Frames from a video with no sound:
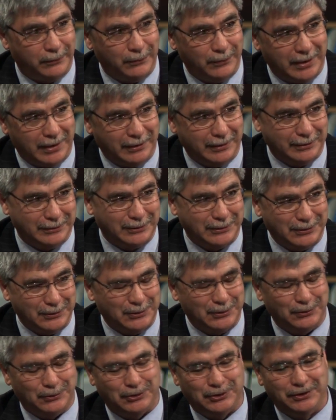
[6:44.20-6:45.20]
through that
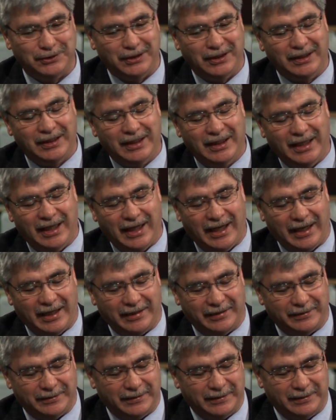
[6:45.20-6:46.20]
institution,
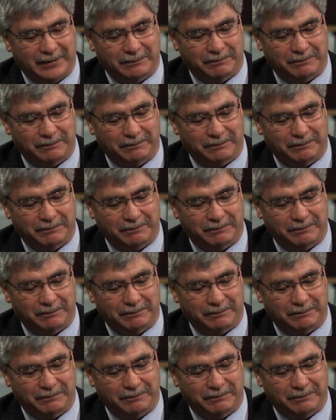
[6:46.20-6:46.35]
and